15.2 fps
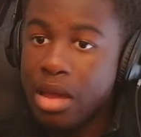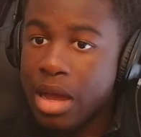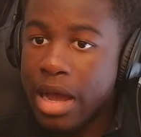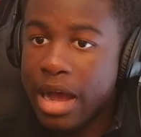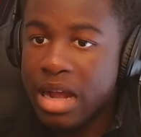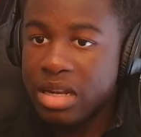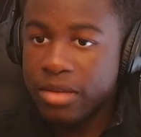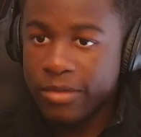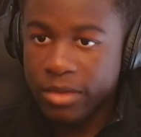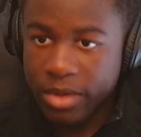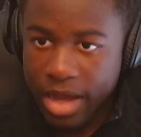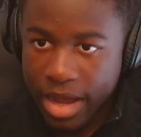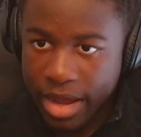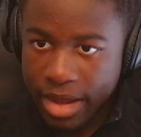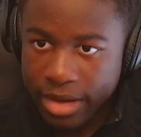And if you
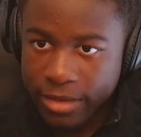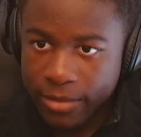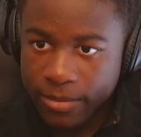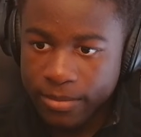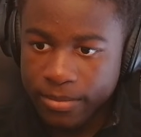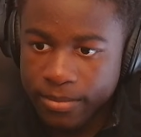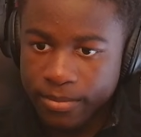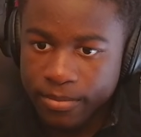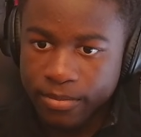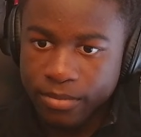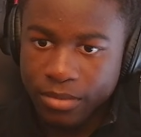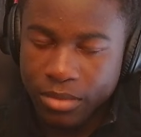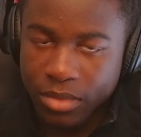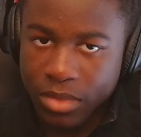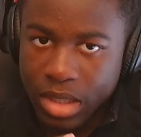can,
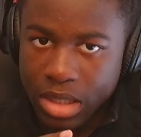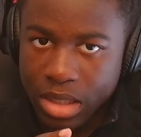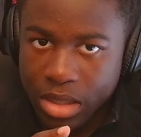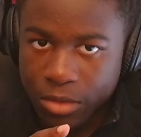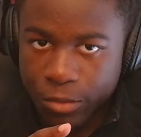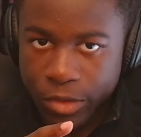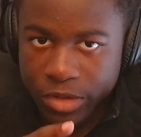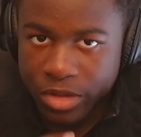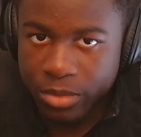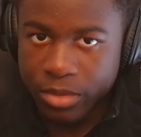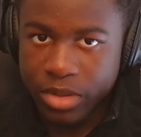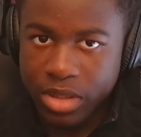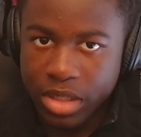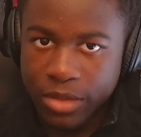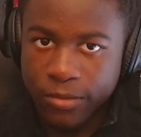once you
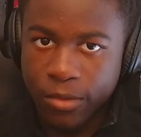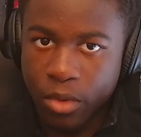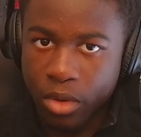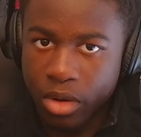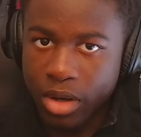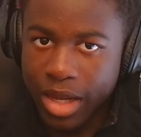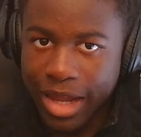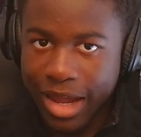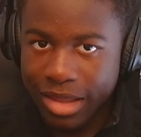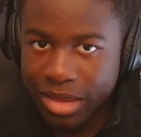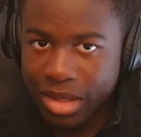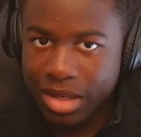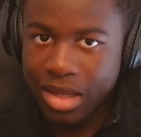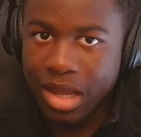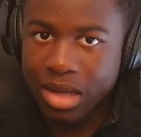proceed forward, get
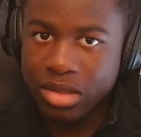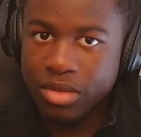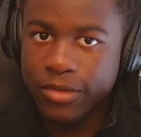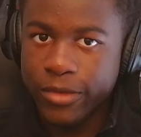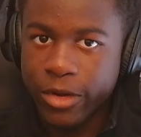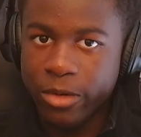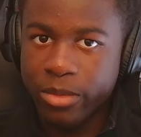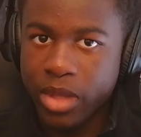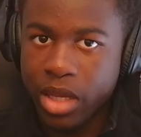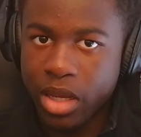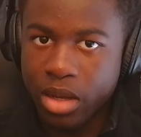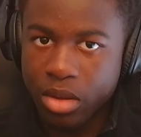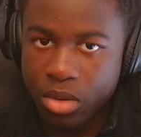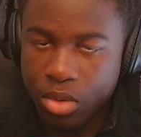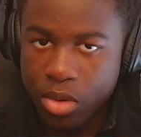
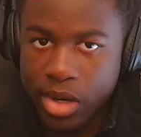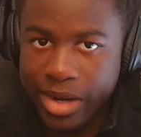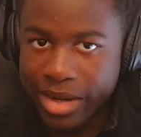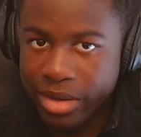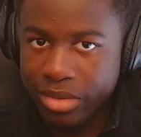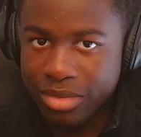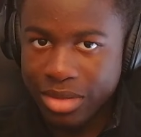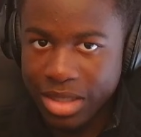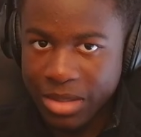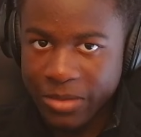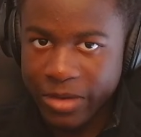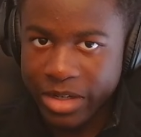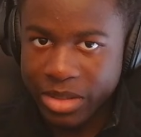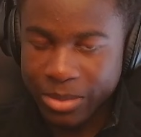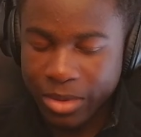Thanatophobia or any other
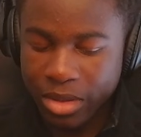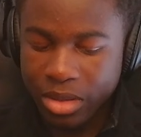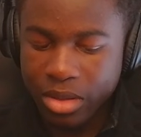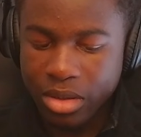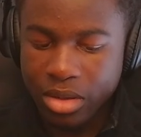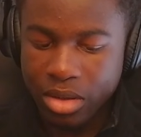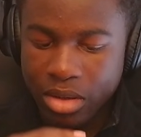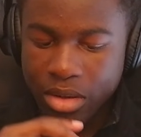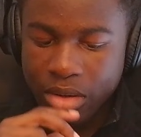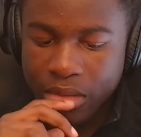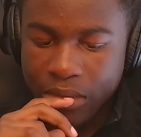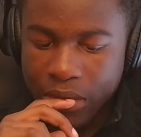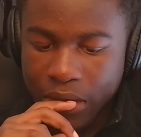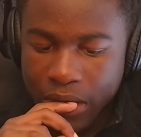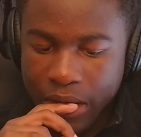defense perk.
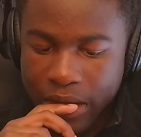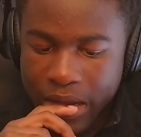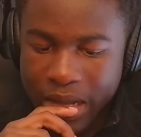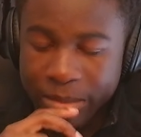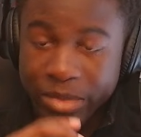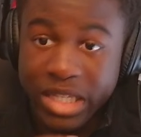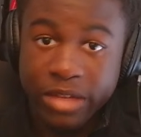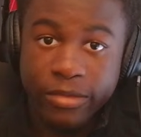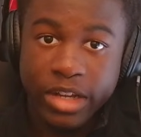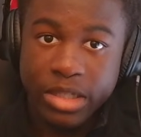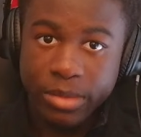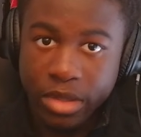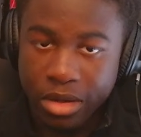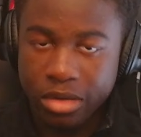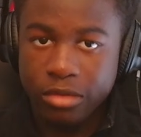Defense
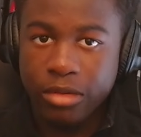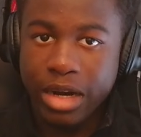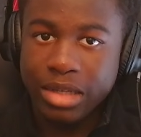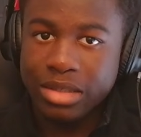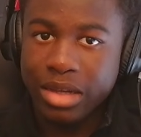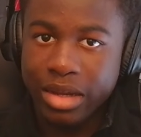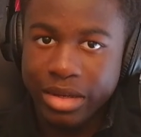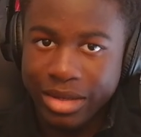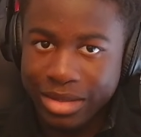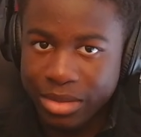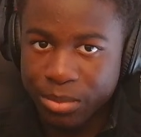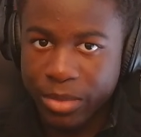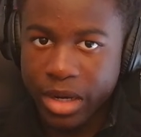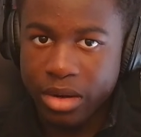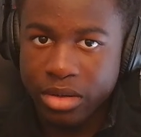being on the right side is
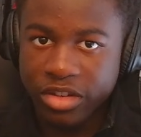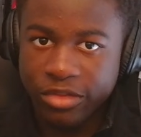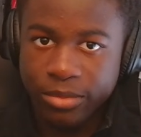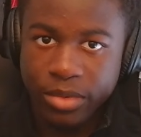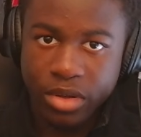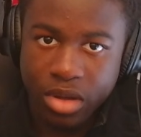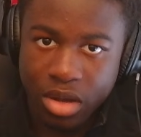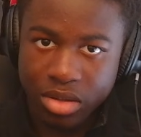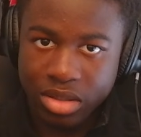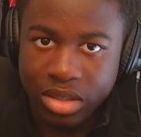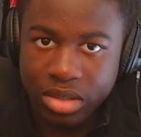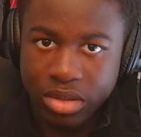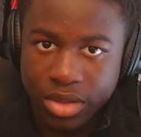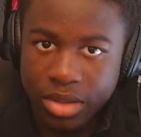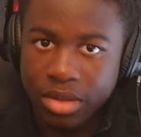imperative because
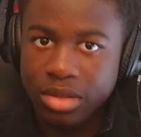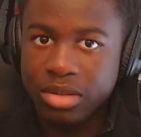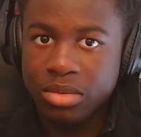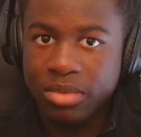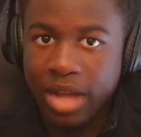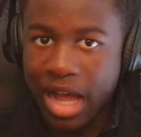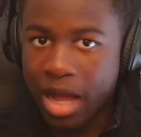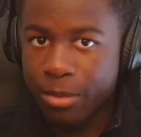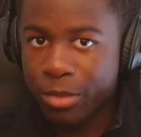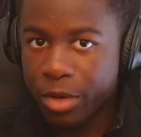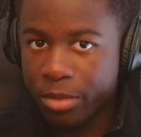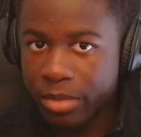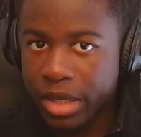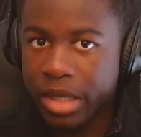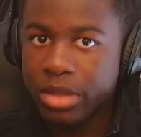it does amp
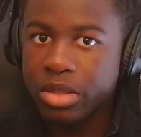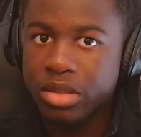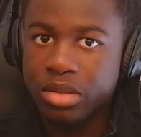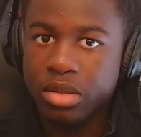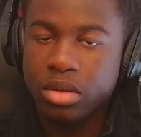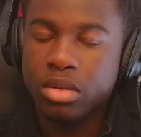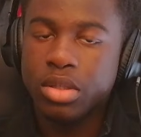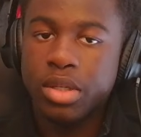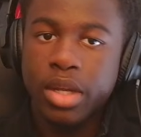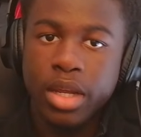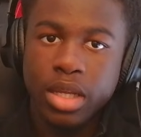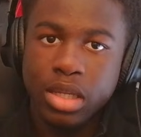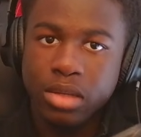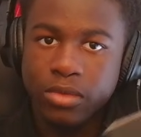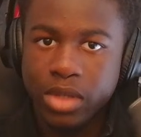up AG Surge,
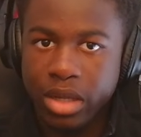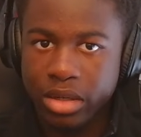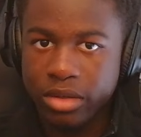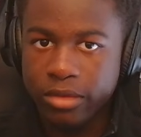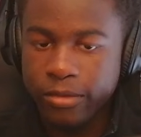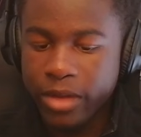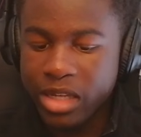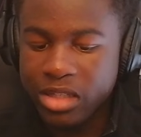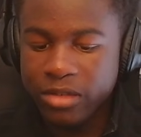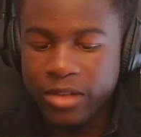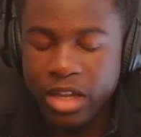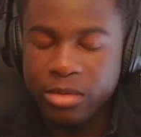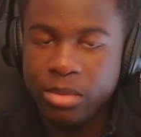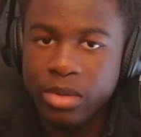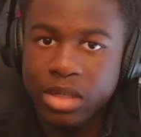gives you that defensive
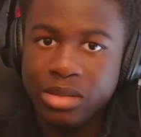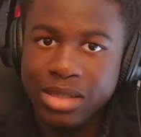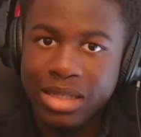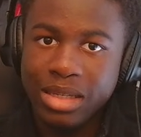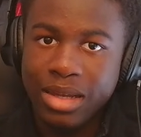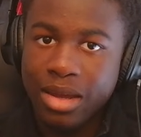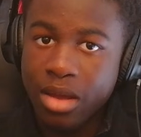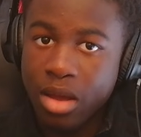capability.